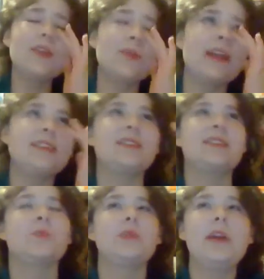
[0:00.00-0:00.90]
Rice does
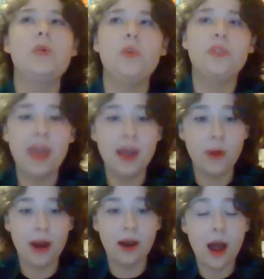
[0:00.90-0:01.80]
this really cool thing
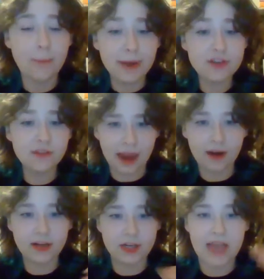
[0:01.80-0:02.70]
where a bunch of
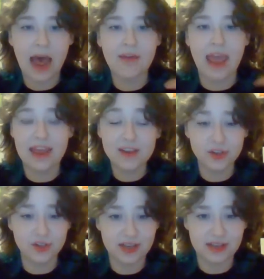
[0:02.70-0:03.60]
characters have
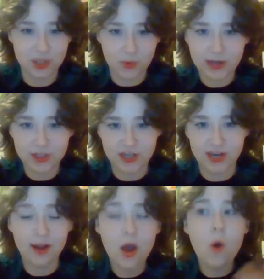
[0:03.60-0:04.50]
answers to this
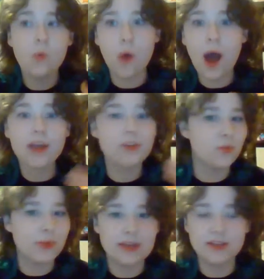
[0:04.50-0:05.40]
question: why do
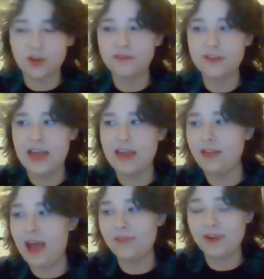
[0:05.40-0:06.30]
we deserve to take
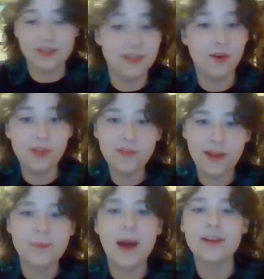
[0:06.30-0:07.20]
life? you know, they're
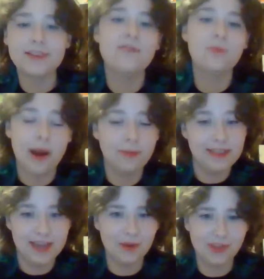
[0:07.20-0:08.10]
vampires, they've
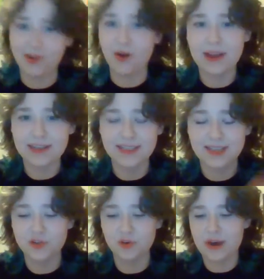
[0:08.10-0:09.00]
probably dealt with their own
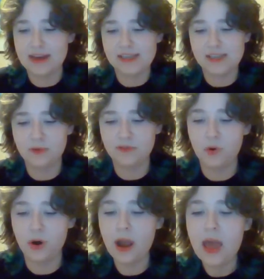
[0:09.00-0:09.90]
existential crises
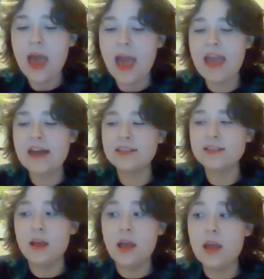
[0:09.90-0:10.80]
before, and
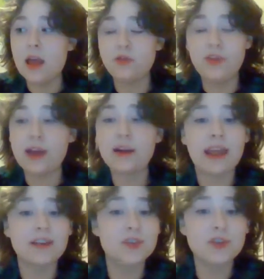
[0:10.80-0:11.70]
their
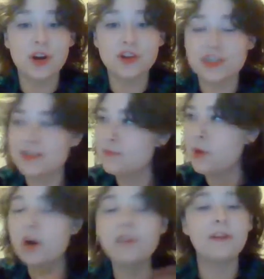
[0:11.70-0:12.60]
answers are just
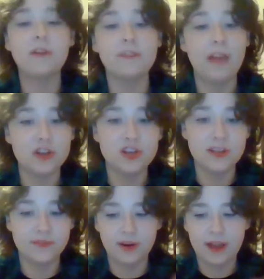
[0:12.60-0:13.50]
perfect
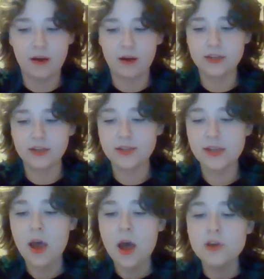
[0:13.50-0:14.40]
reflections of their characters.
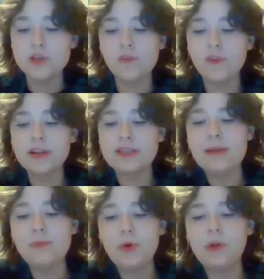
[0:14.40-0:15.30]
So, for
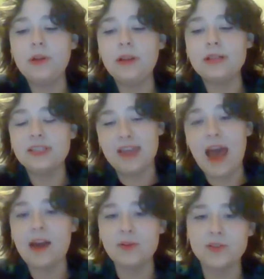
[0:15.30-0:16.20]
example,
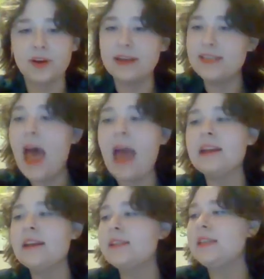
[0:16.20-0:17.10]
Lestat, who's our
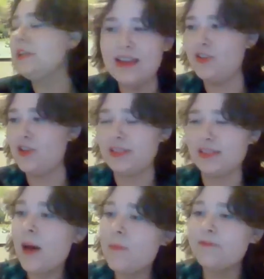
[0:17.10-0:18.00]
antagonist, he
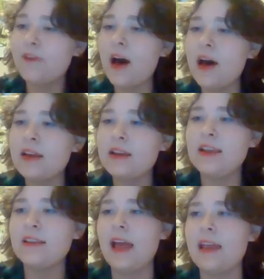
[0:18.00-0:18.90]
dresses up fun,
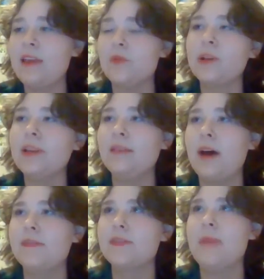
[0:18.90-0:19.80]
he really
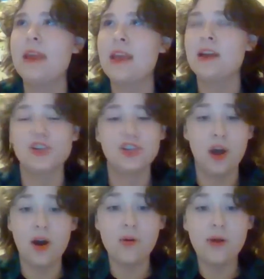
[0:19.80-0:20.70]
loves making a
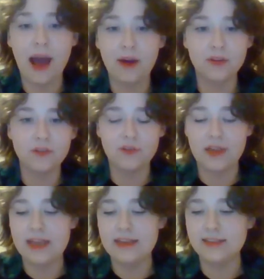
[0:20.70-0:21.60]
show out of
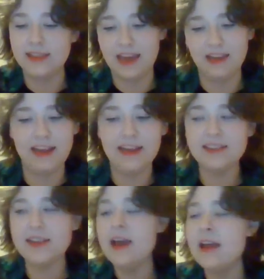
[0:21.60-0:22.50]
his
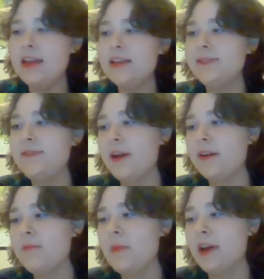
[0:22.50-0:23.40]
killings. He's
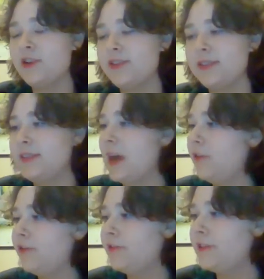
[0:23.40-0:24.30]
very much
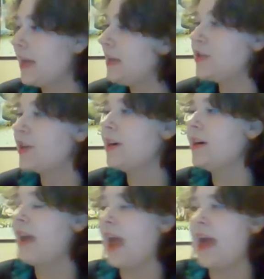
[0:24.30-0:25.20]

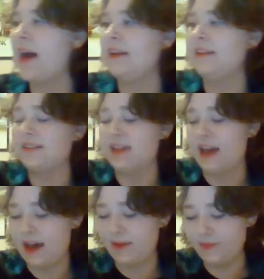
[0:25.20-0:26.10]
self-centered and
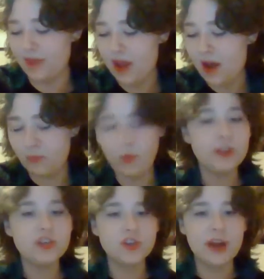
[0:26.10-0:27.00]

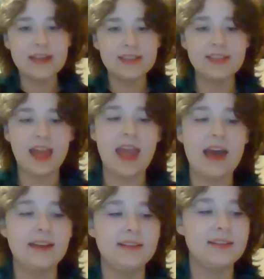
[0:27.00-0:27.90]
boisterous
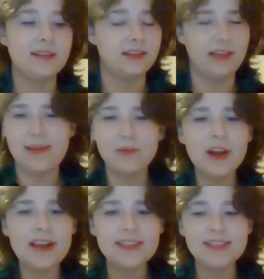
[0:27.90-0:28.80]
and
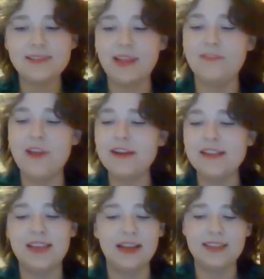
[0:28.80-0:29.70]
glamorous, like very
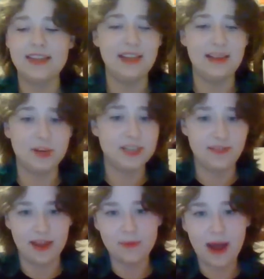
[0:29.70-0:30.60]
sexy, glamorous
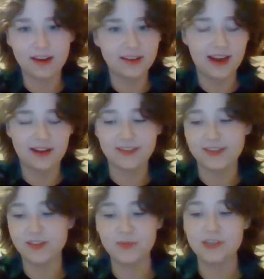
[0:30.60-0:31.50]
vampire
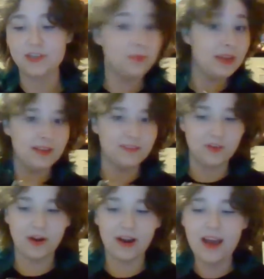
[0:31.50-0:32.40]
characters, which we live
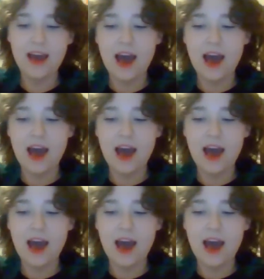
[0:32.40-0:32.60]
for.